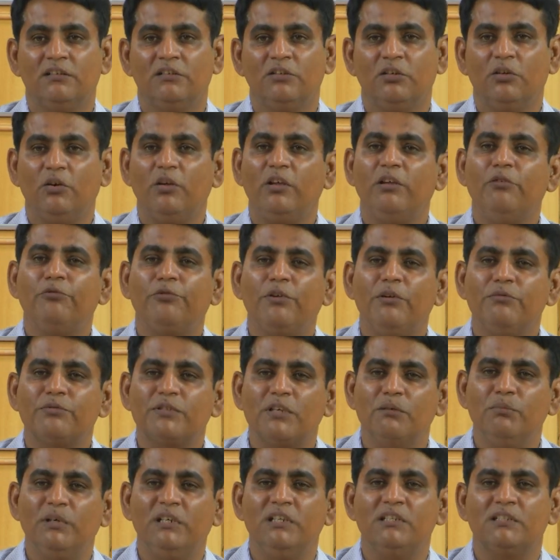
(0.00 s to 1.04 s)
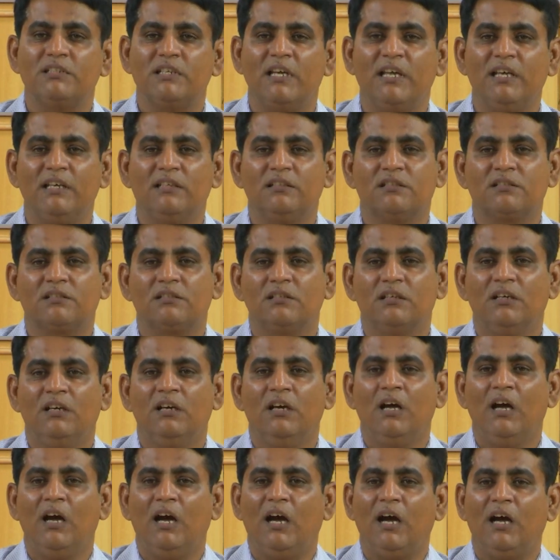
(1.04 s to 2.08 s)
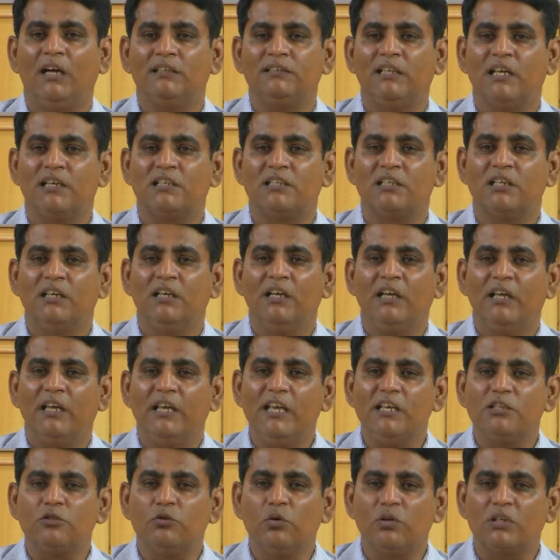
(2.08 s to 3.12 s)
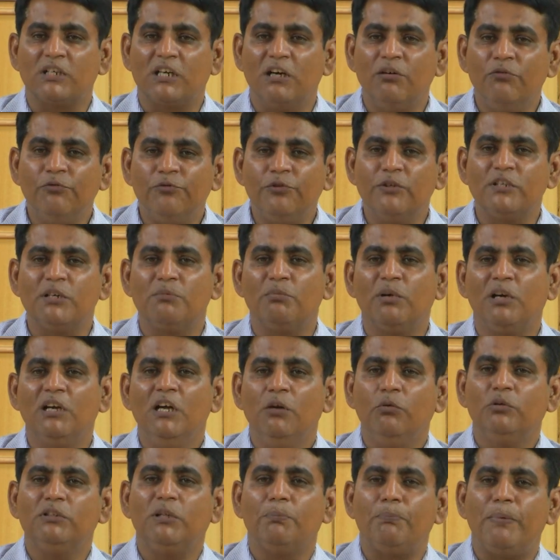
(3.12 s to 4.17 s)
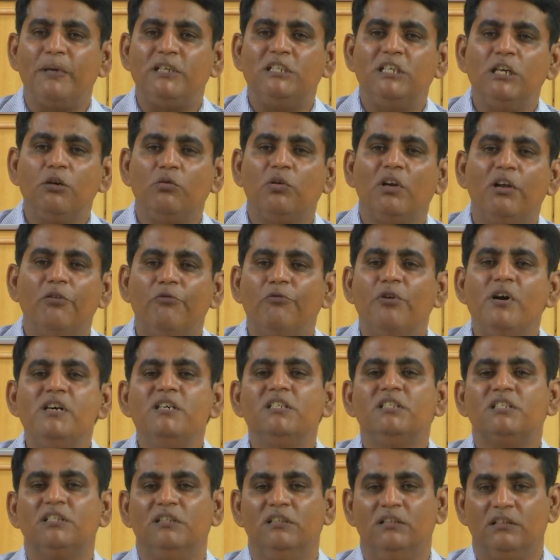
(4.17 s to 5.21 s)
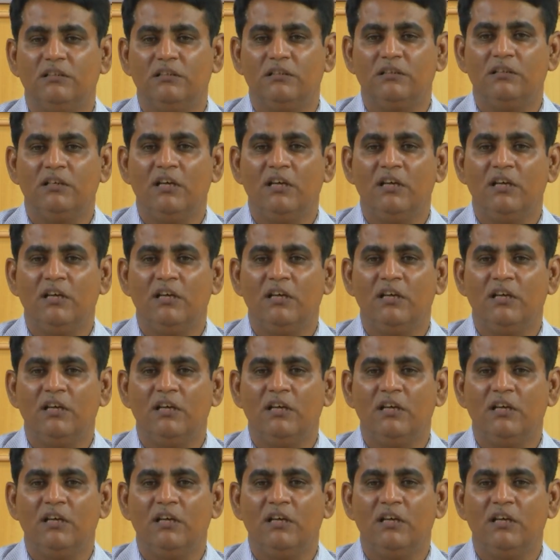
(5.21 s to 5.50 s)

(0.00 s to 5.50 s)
If somebody says that he is not comfortable with a particular version,